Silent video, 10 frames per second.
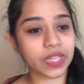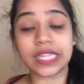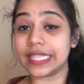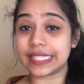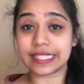
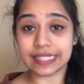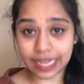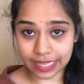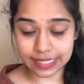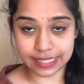The
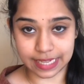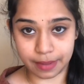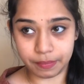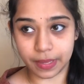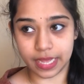second
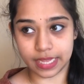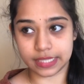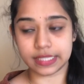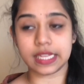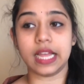step
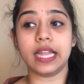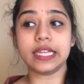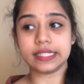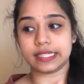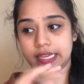is,
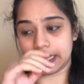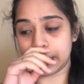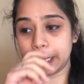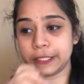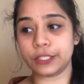let's say
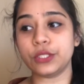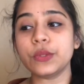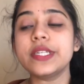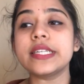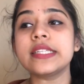a
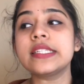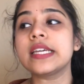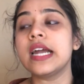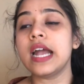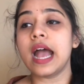student
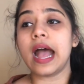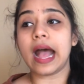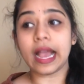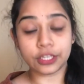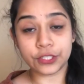
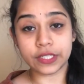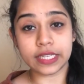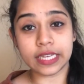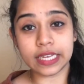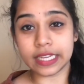
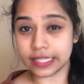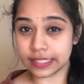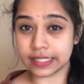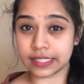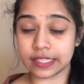actually
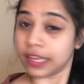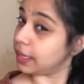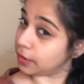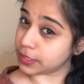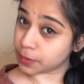is
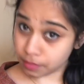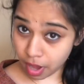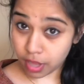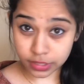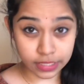
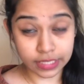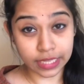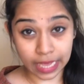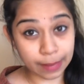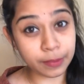smart and
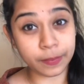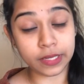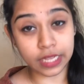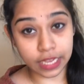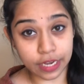
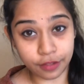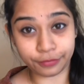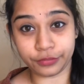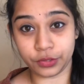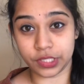capable
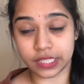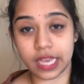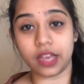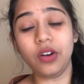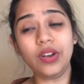enough to
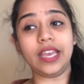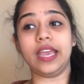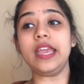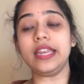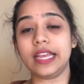say,
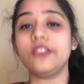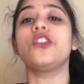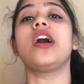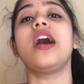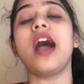okay,
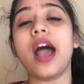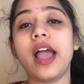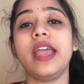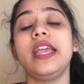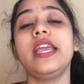Netra,
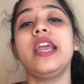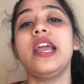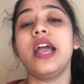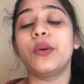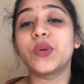I
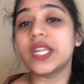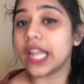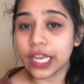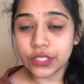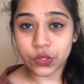would
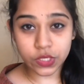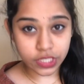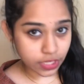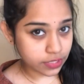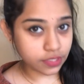like to
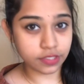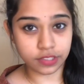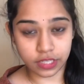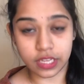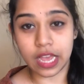get
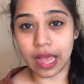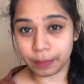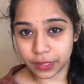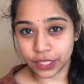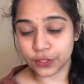the
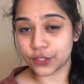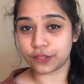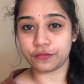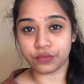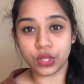
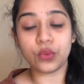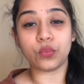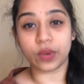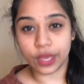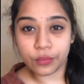application fee
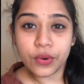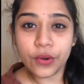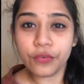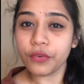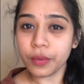
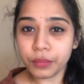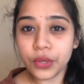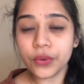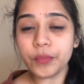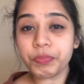waiver from
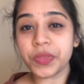you,